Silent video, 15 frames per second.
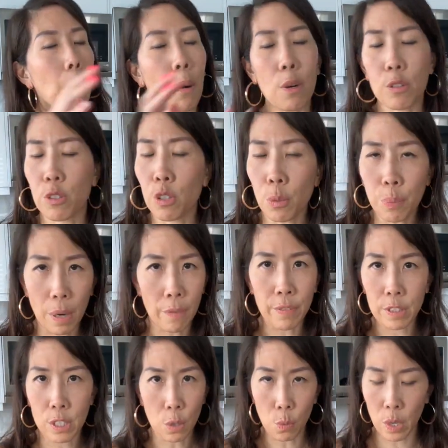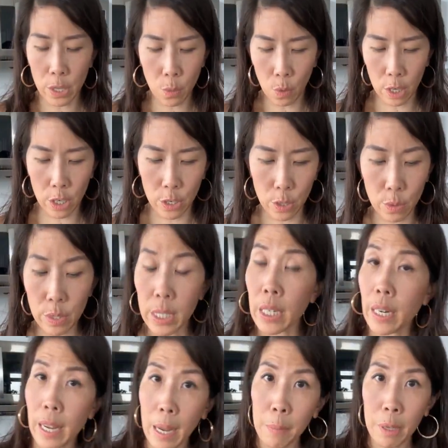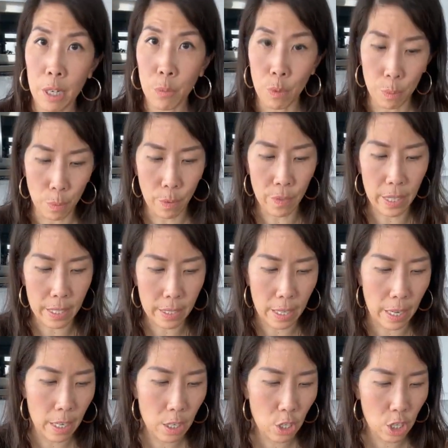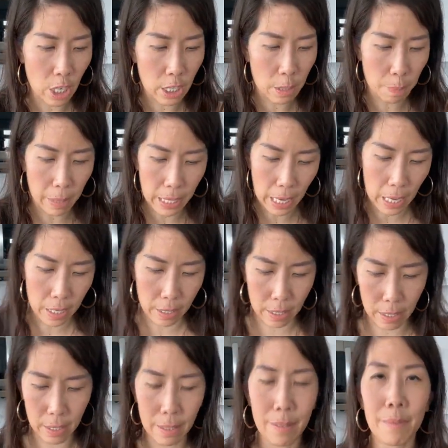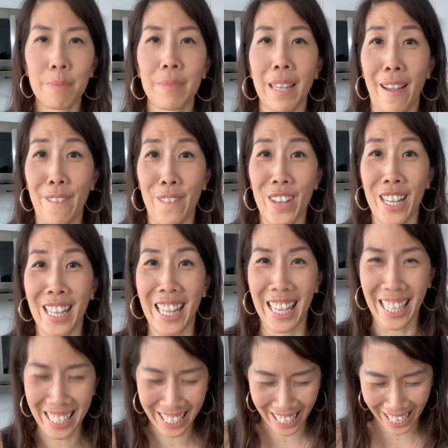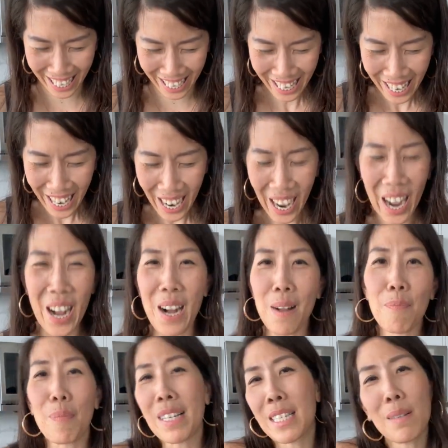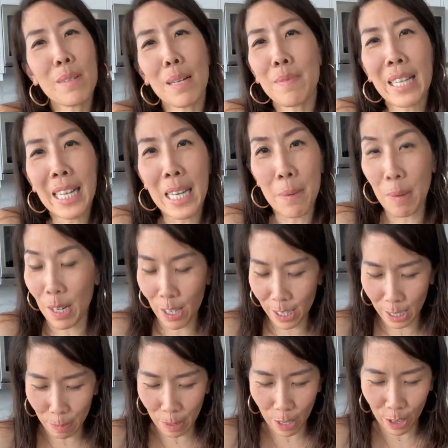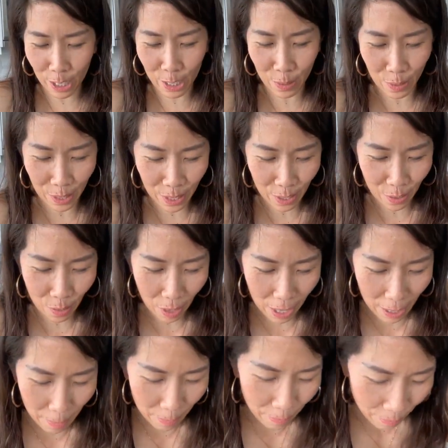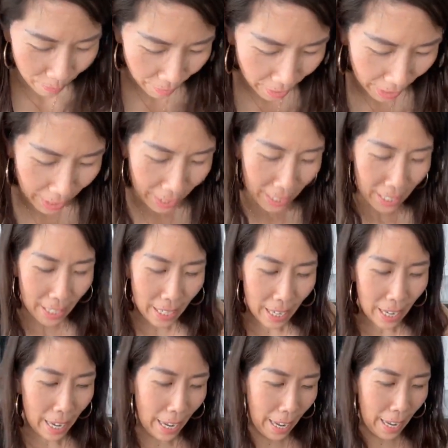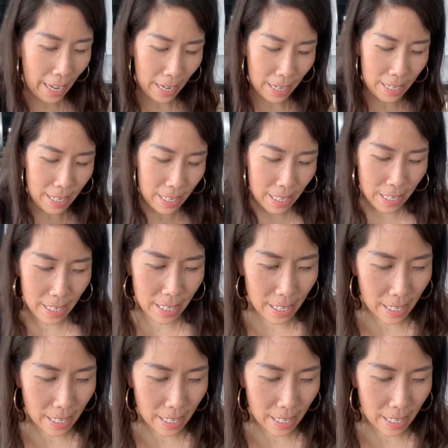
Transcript: Personal preference on what you want to do. Today I'm going to remove the skin just because I feel like it. But sometimes I keep it on, to be honest with you. And